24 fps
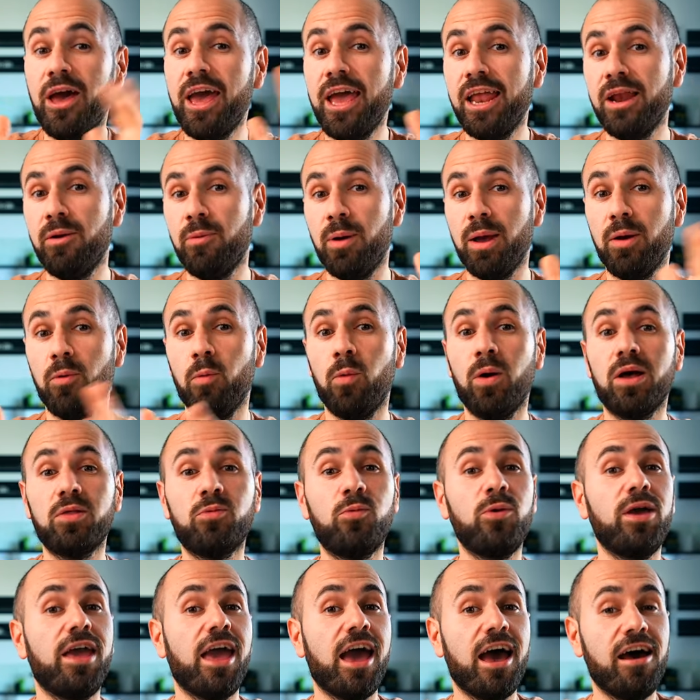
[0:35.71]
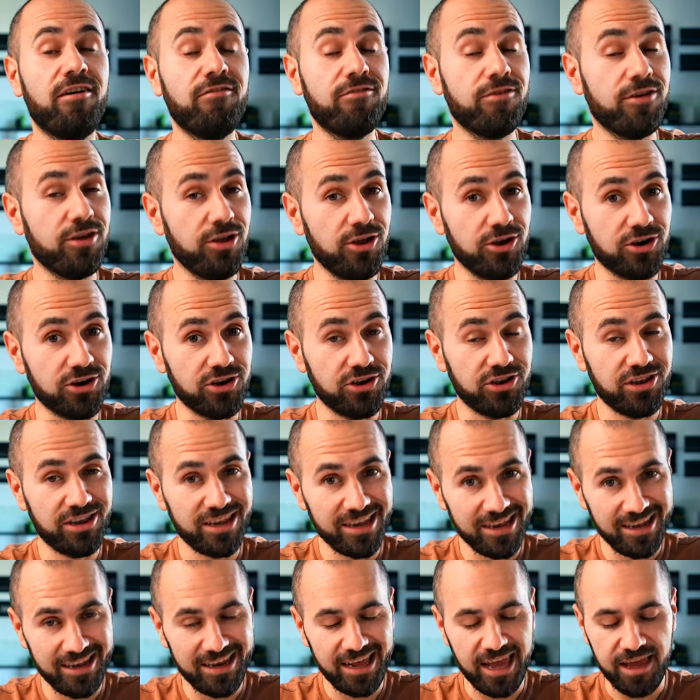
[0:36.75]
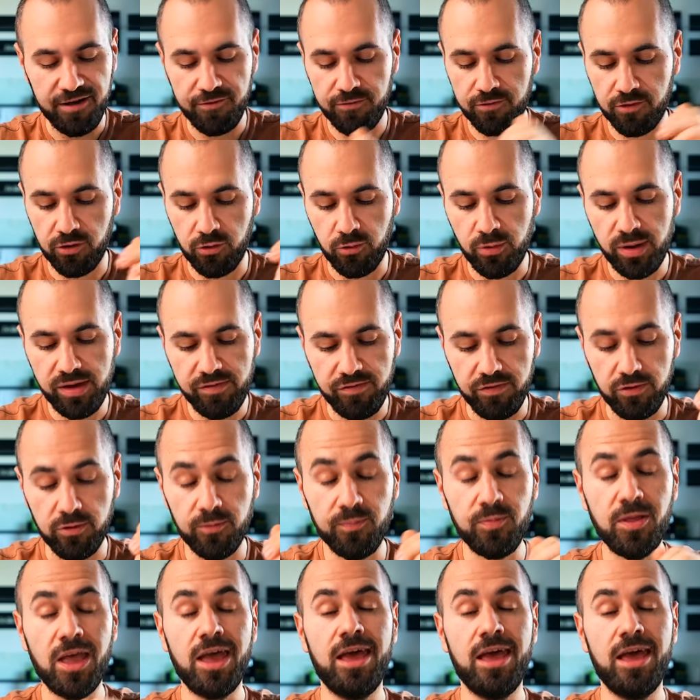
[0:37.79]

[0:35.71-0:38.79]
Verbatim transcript: Anyway, what we have here today for review